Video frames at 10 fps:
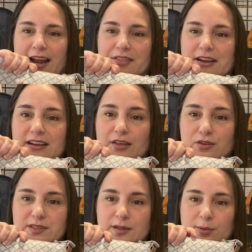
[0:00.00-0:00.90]
and then
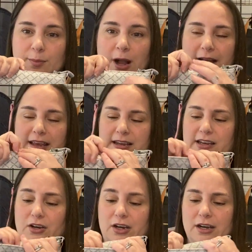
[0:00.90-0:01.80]
another zipper pocket
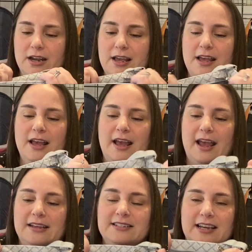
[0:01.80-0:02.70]
here.
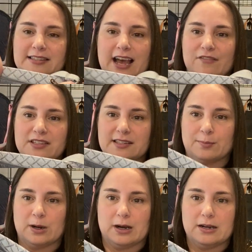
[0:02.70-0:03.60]
It does have a
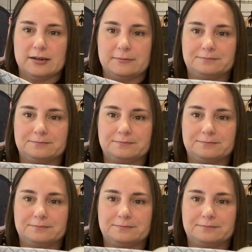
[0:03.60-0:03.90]
zipper.